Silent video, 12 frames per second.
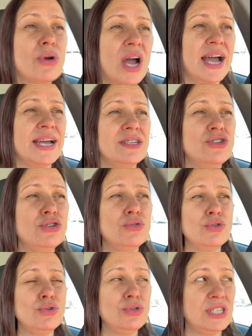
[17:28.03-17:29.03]
try to
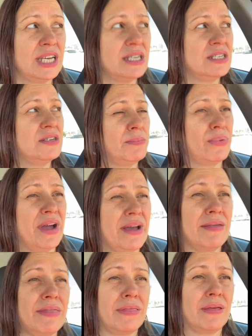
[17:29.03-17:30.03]
take a deep
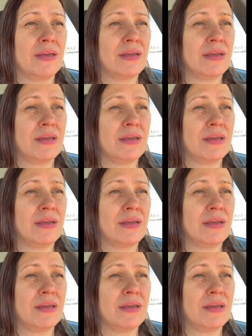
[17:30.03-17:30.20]
breath,